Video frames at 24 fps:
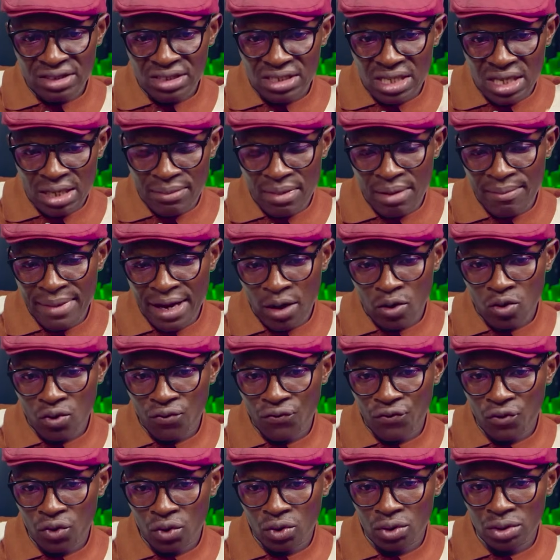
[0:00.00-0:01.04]
us my
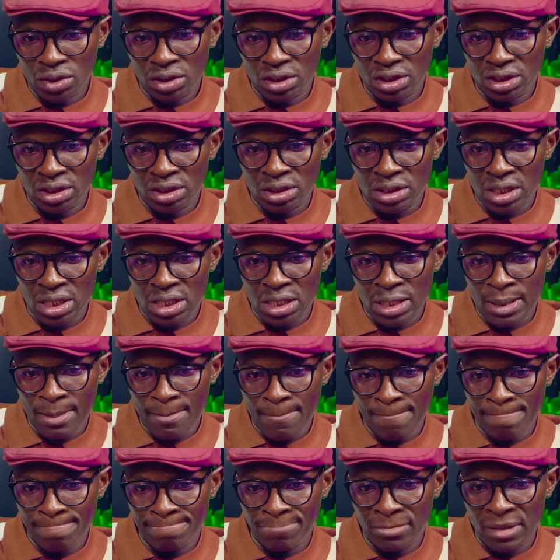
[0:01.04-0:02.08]
microphones,
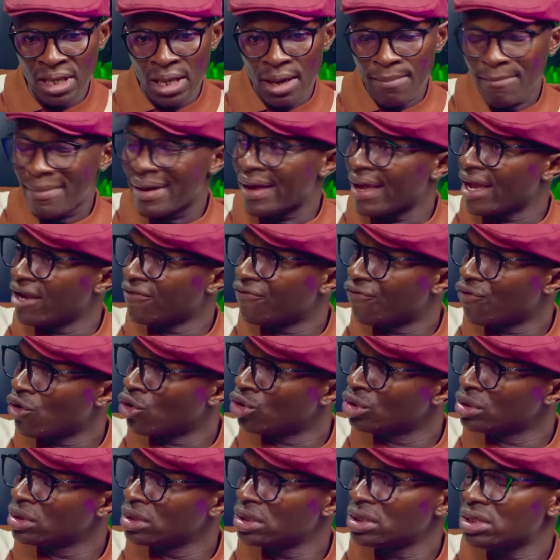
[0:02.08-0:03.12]
my
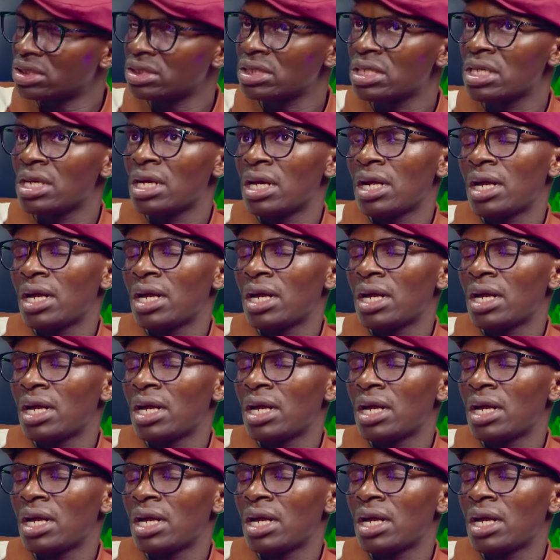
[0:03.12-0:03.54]
headphones,